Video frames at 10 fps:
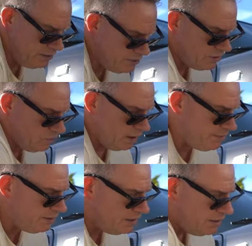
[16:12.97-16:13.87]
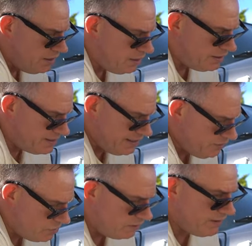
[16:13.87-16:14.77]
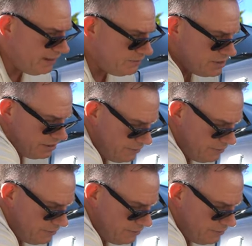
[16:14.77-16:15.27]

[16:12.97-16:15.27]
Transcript: to wipe the center around